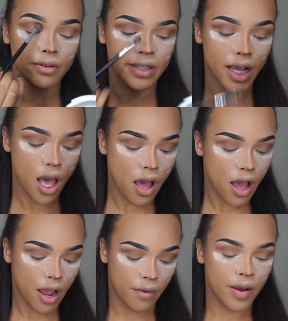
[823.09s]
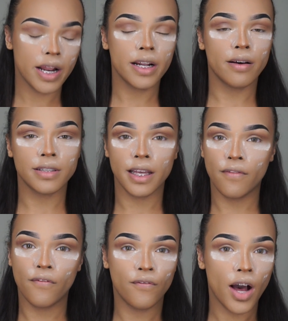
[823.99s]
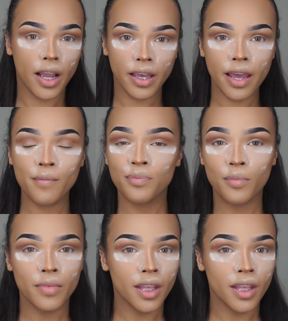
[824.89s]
He was like, are you ready? And I was like, fuck it.